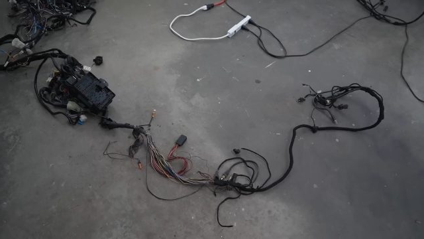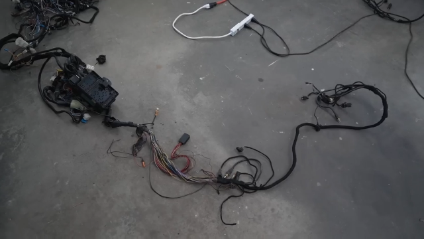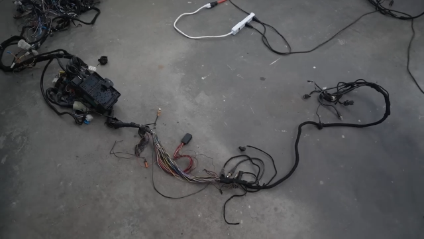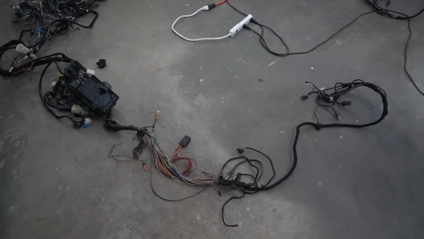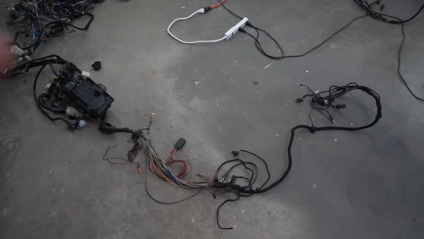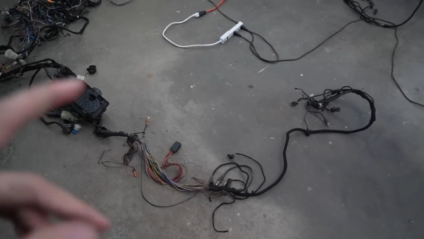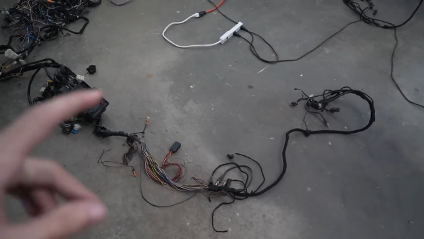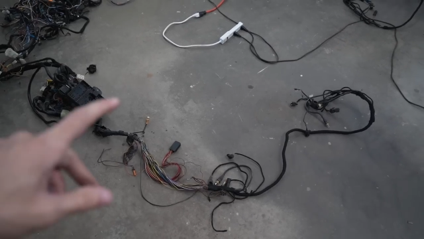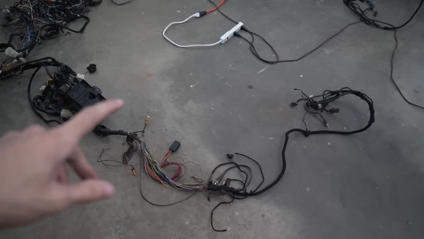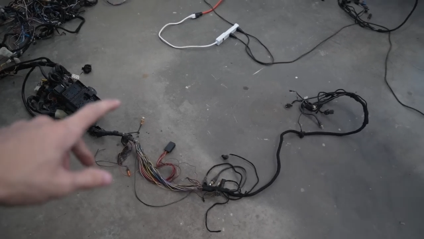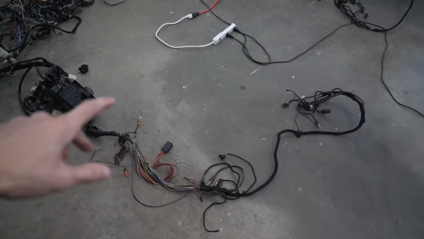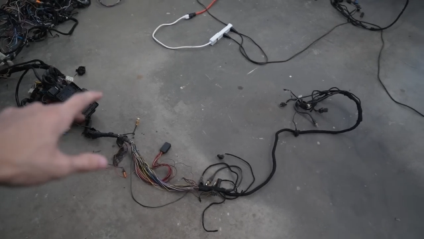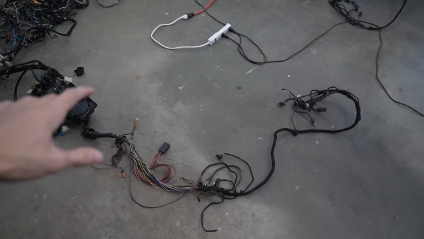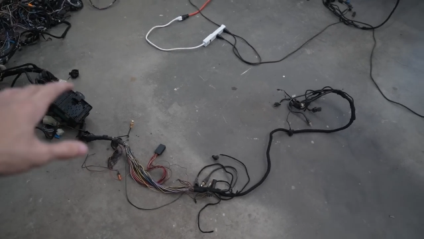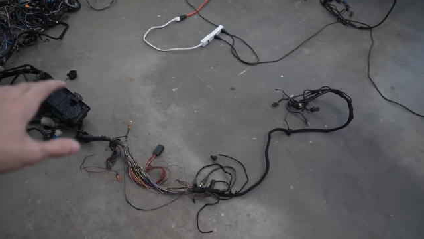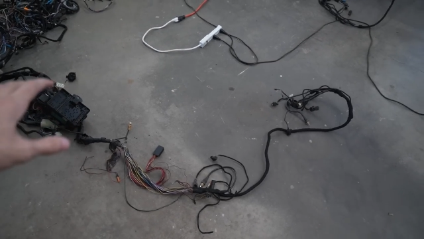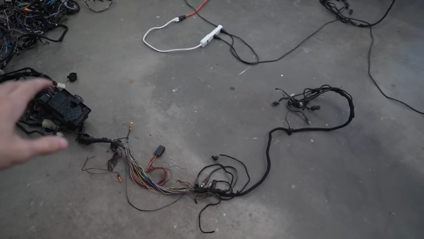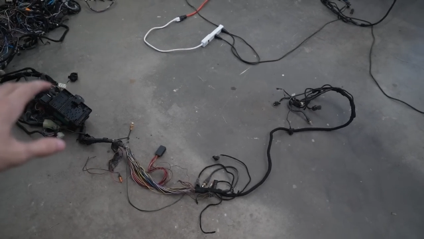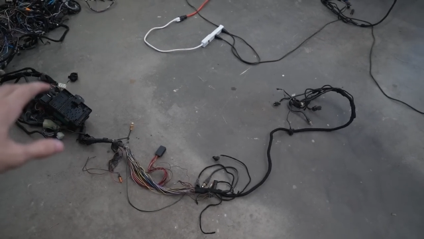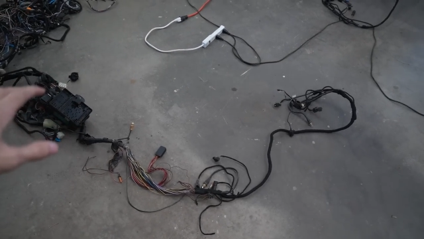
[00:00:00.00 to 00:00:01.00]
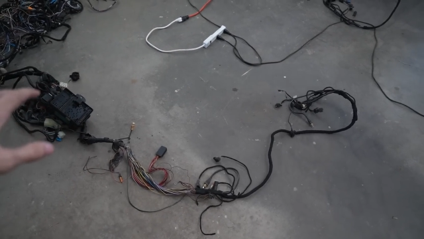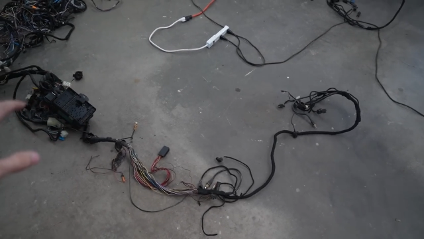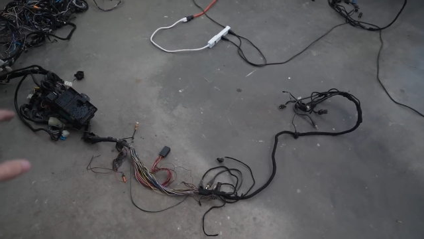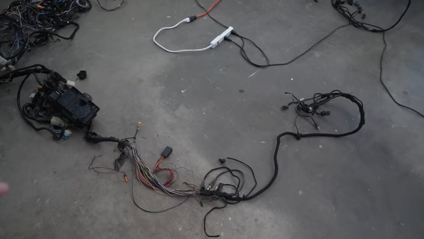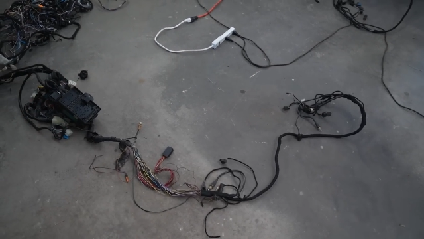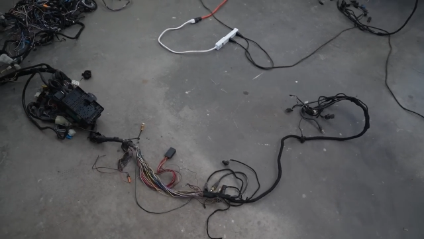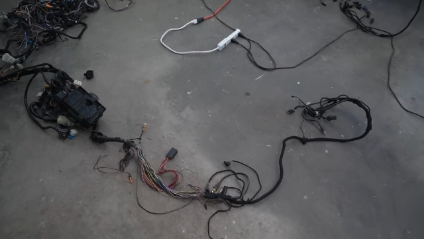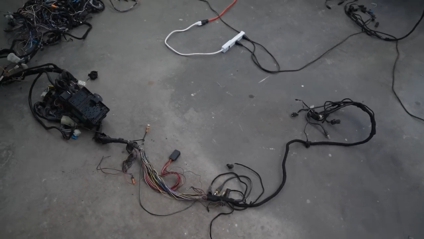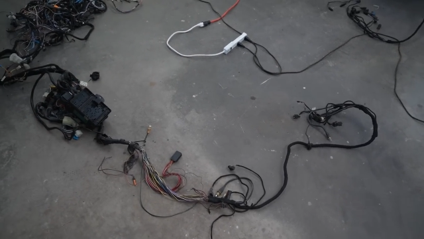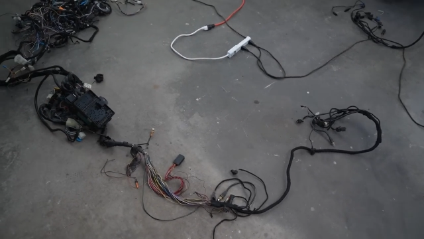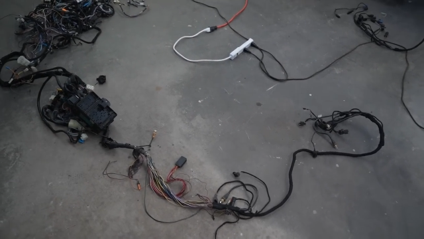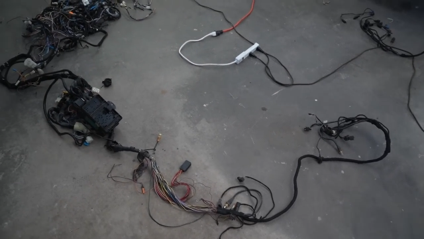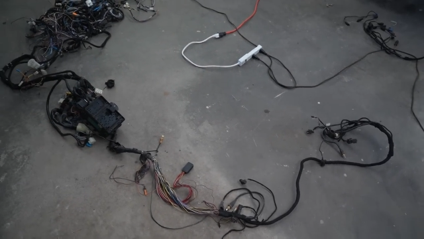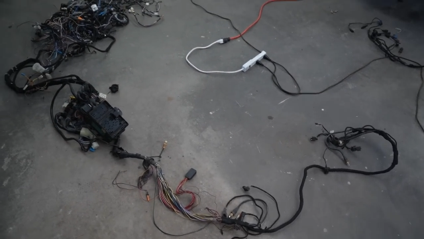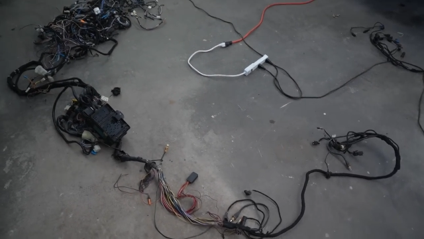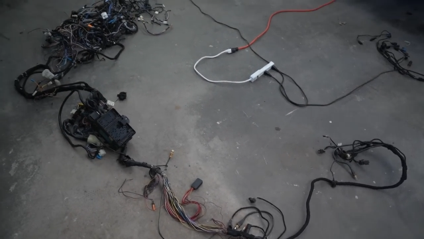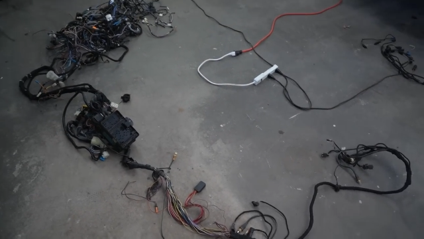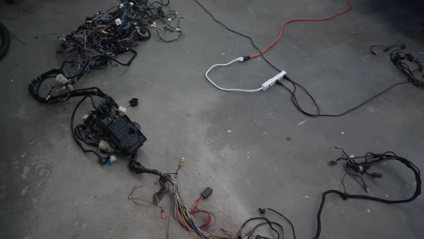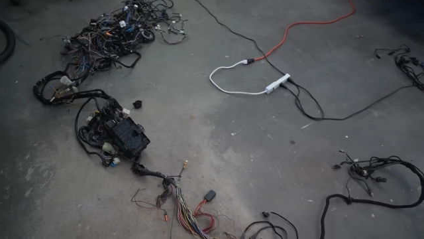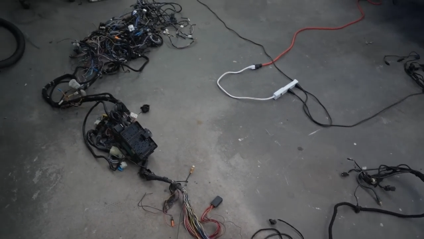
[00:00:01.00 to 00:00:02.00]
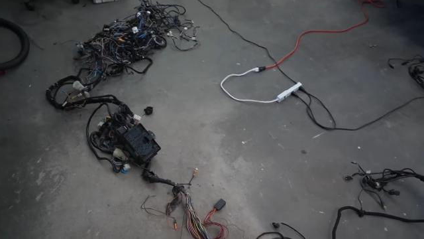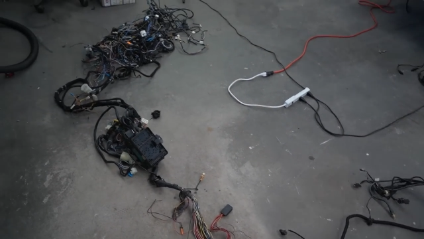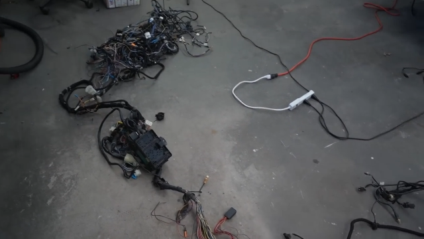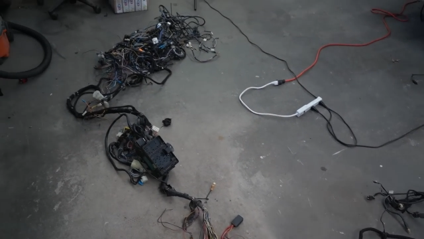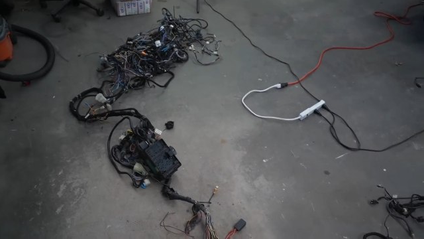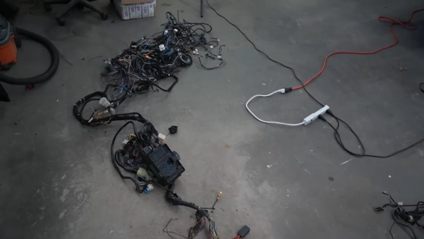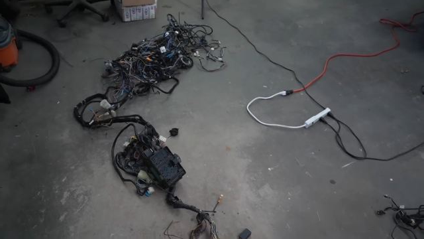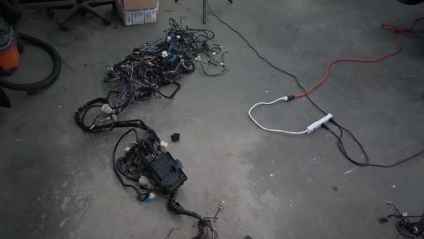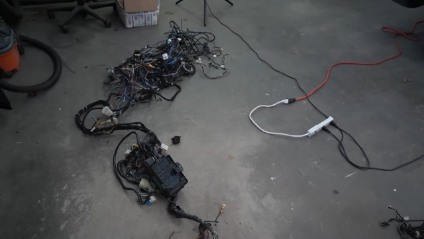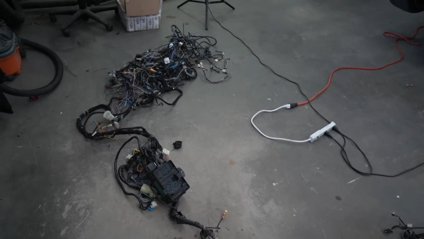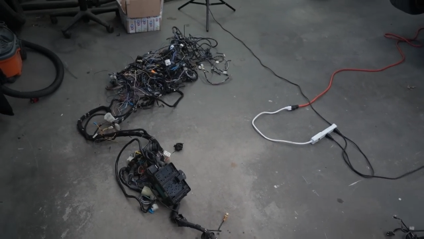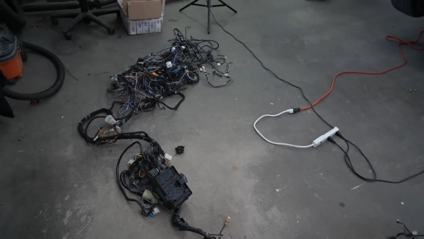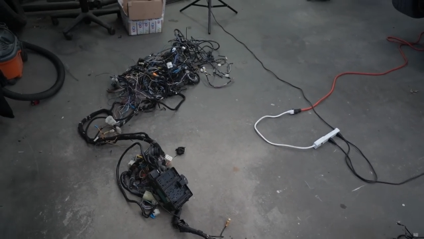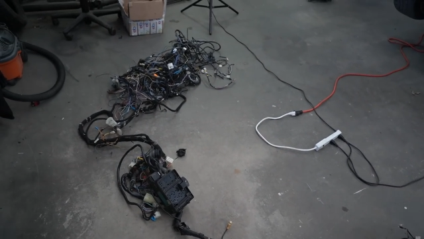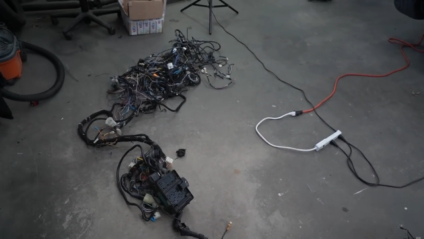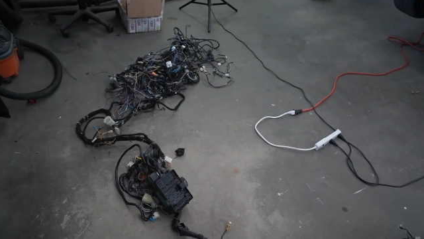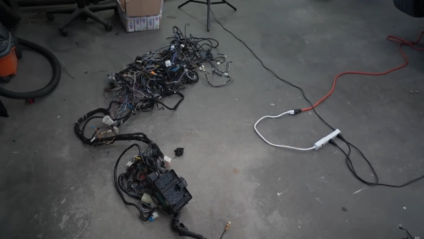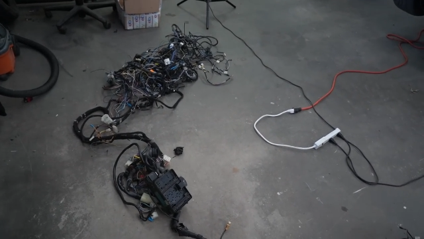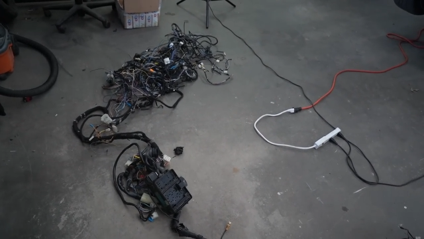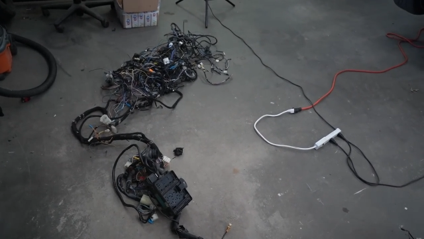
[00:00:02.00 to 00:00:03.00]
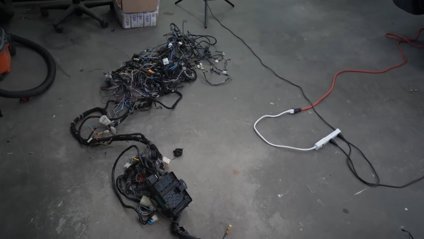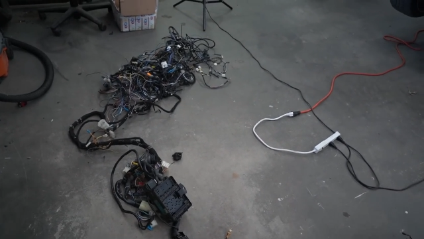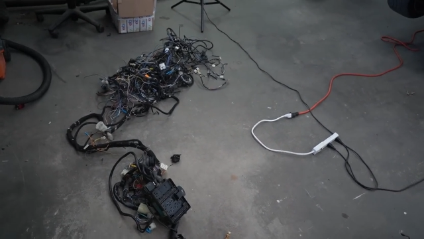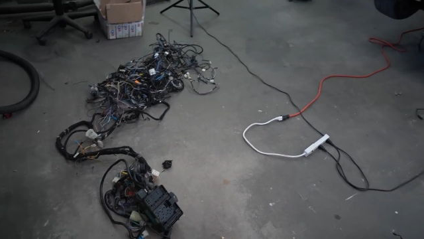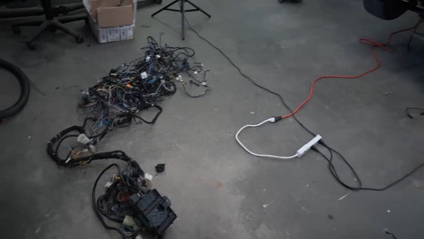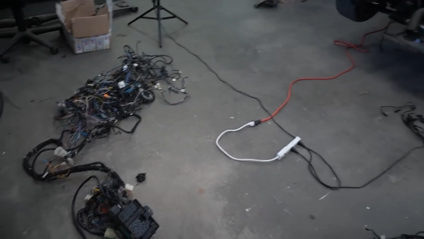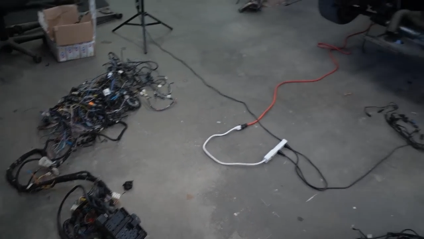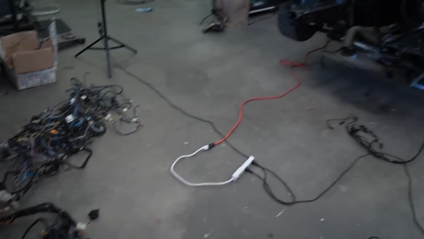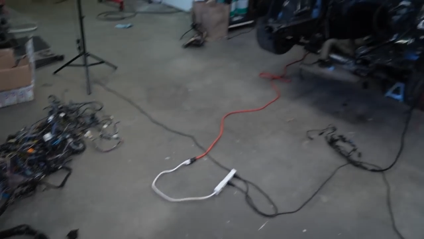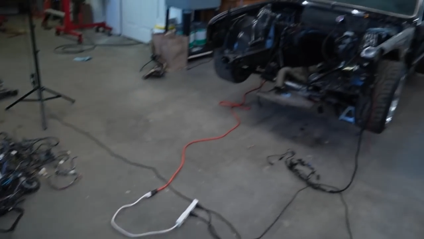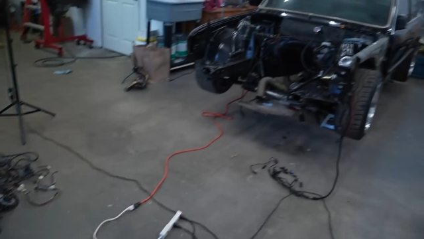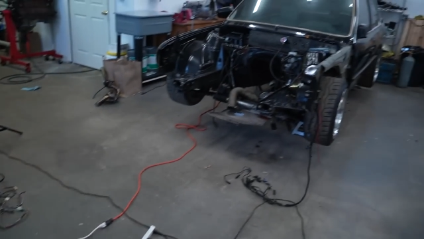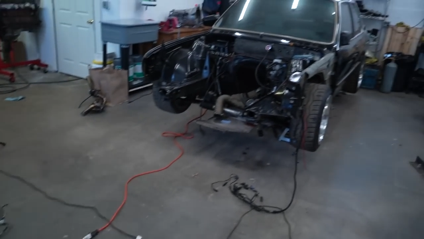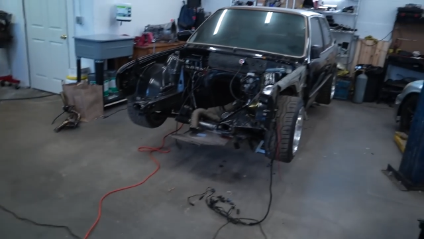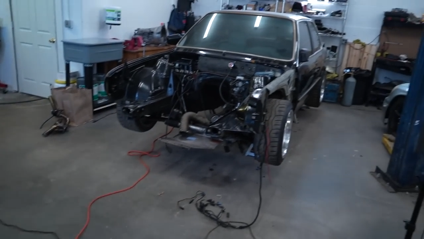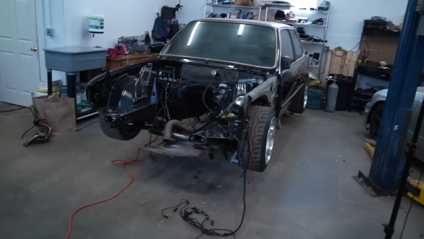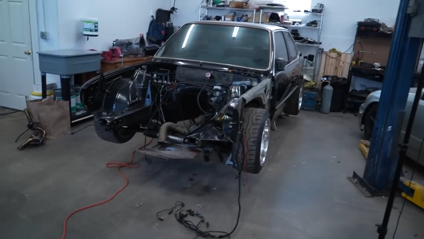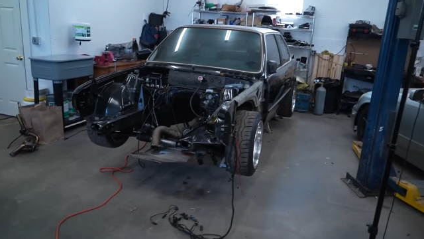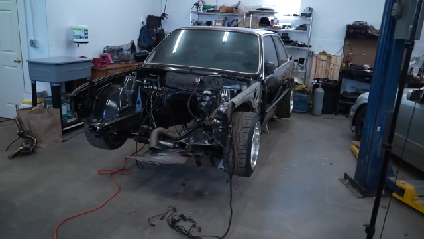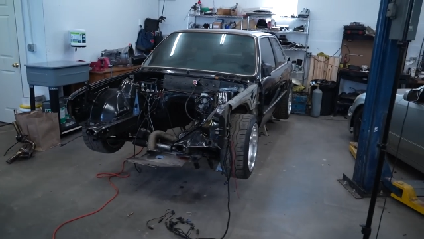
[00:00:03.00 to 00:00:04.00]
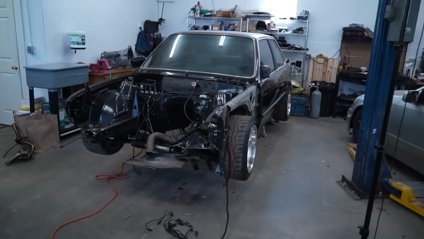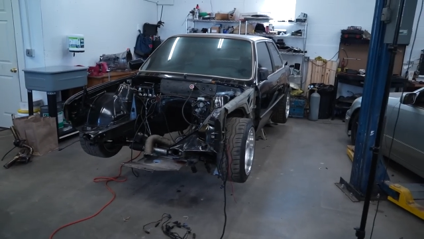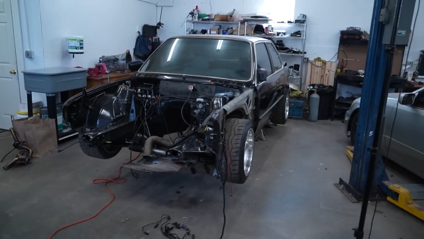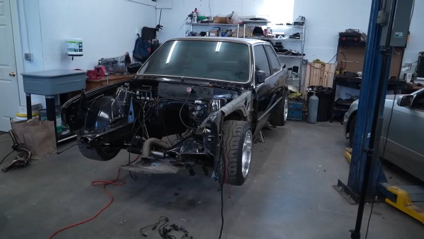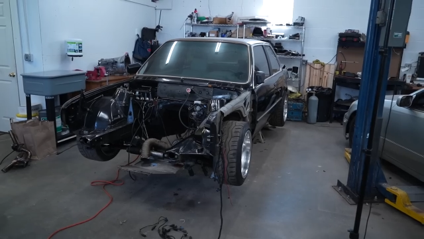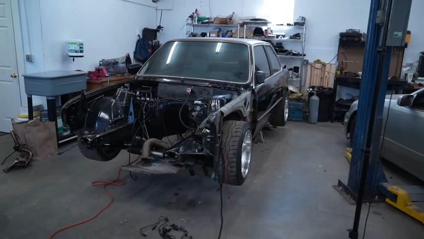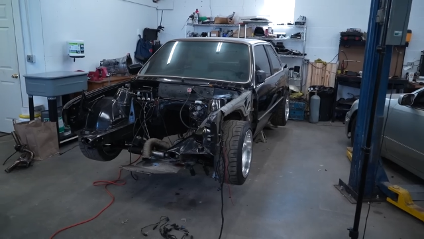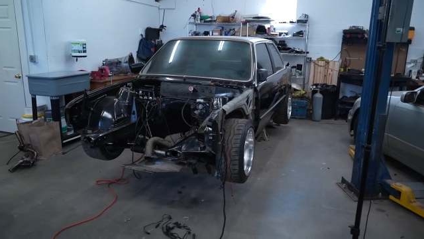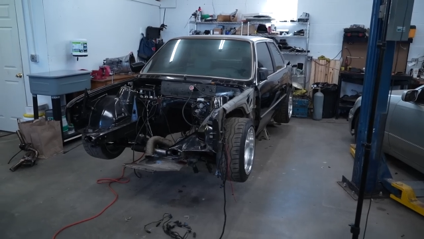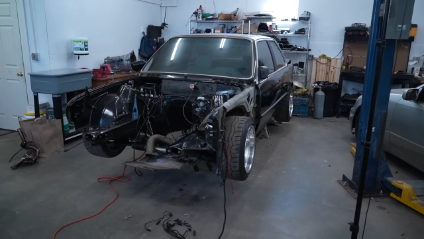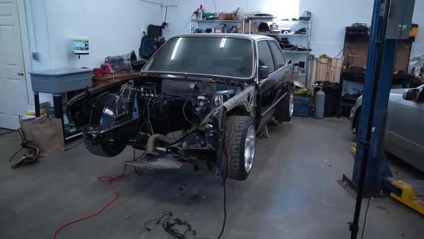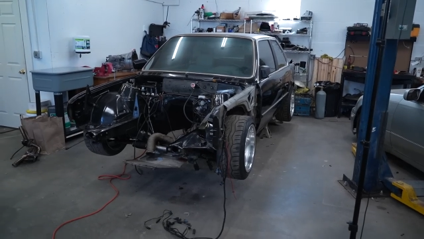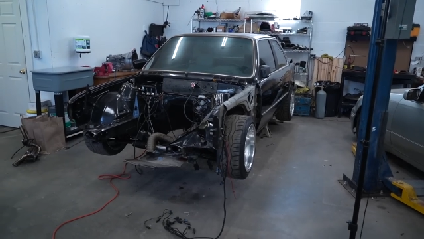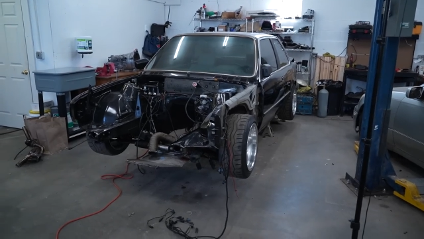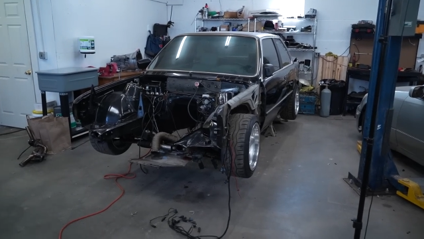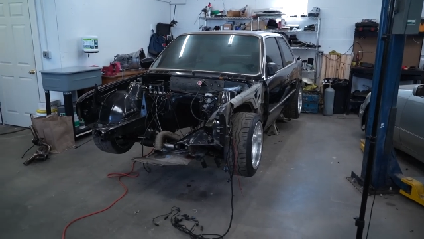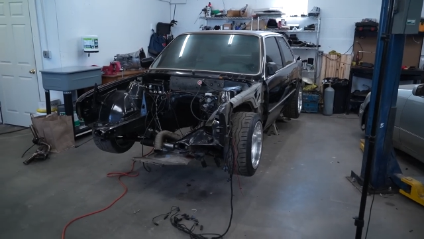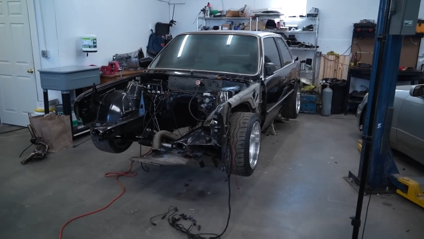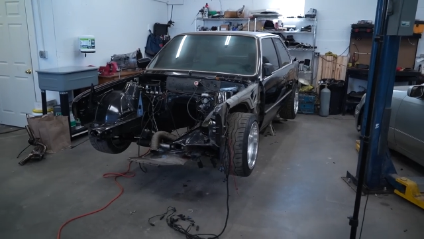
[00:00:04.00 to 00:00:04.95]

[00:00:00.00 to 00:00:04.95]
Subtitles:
[unreadable: no face in view]